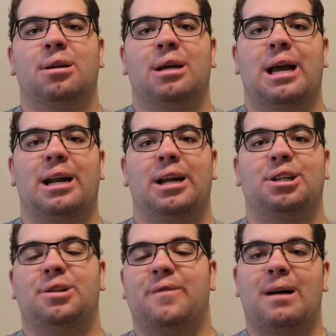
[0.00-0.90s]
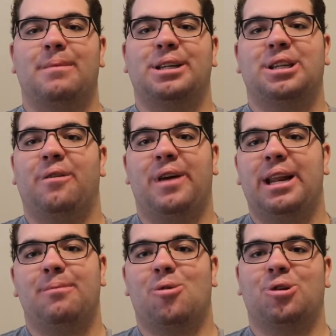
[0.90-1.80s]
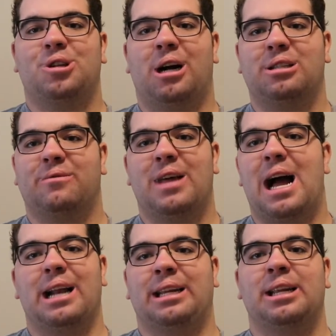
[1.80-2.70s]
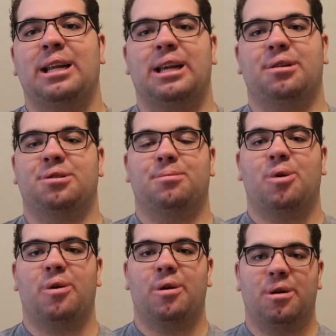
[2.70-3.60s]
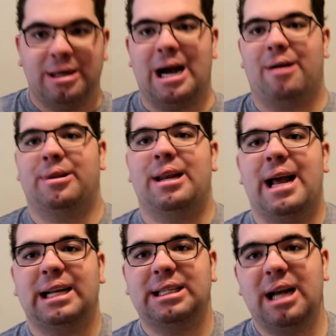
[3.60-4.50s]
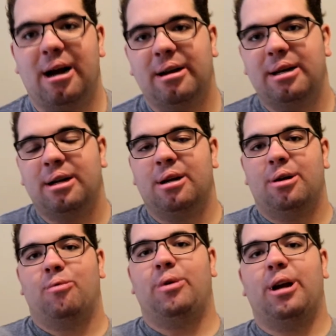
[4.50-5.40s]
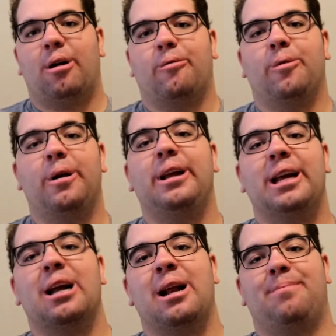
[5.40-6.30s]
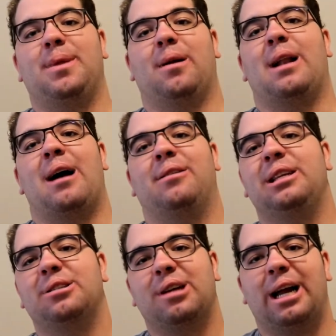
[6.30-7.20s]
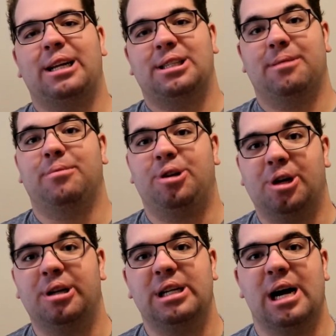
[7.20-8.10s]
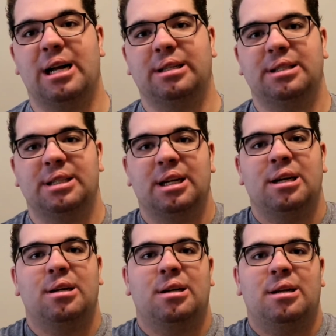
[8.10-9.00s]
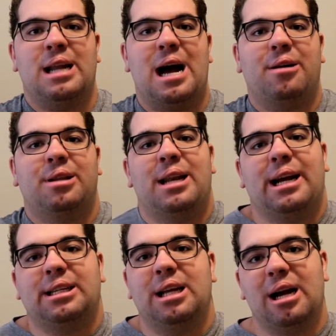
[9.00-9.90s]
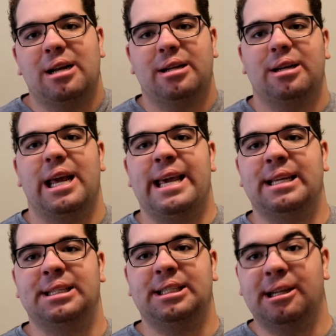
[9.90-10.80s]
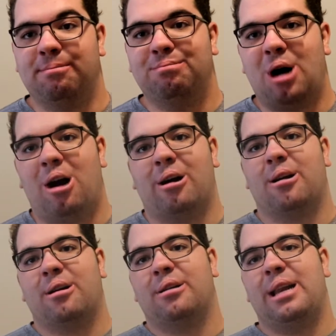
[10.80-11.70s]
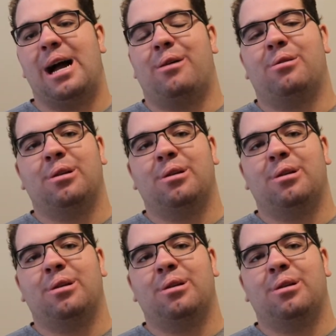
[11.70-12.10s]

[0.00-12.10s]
And I just found myself hitting more shots of that and getting kills more. Now, the next gun, we are really getting up there now. These are like some good guns. Now, the next gun is the Bar. Now,